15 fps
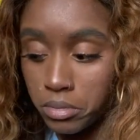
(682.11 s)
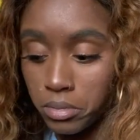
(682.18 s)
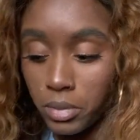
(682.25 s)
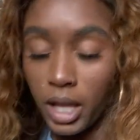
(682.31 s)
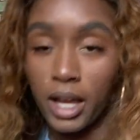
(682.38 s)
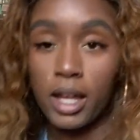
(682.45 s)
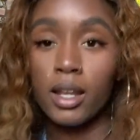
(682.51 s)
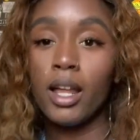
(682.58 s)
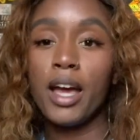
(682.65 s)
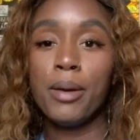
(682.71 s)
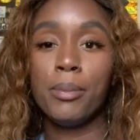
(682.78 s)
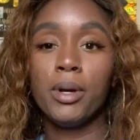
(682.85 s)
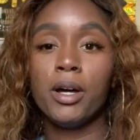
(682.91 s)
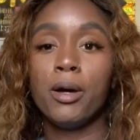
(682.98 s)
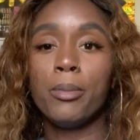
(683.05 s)
like a
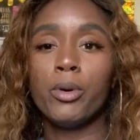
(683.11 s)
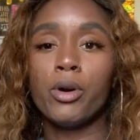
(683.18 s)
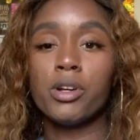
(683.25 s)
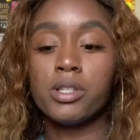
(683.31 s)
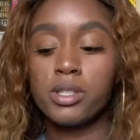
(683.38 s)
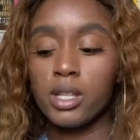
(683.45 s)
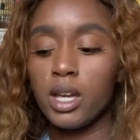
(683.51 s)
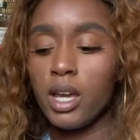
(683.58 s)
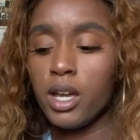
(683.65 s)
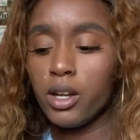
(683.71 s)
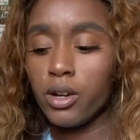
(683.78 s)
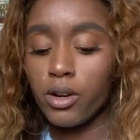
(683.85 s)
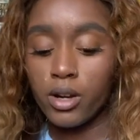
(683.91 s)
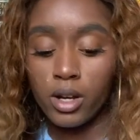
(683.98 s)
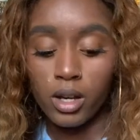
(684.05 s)
light bulb or a
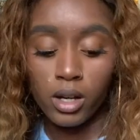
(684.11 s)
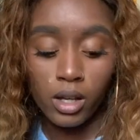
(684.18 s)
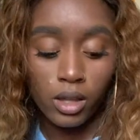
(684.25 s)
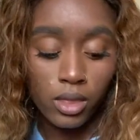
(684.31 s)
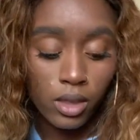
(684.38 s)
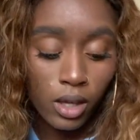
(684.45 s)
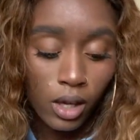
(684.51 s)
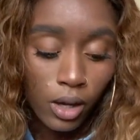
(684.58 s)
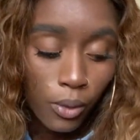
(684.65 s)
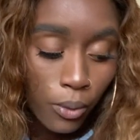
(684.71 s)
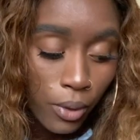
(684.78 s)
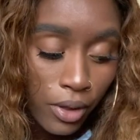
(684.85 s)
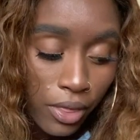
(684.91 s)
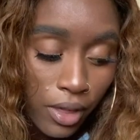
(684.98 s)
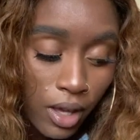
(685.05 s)
stand or anything
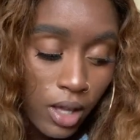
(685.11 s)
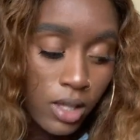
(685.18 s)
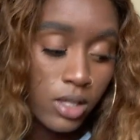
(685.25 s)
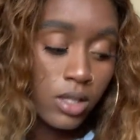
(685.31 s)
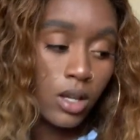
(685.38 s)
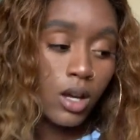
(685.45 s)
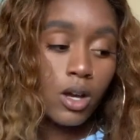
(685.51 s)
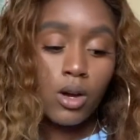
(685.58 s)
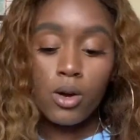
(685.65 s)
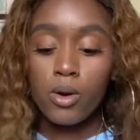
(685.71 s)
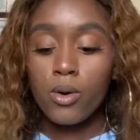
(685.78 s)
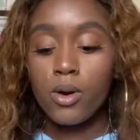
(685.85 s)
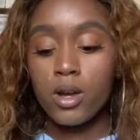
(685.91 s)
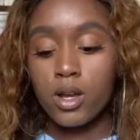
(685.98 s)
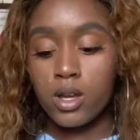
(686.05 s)
with it,
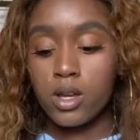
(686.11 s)
so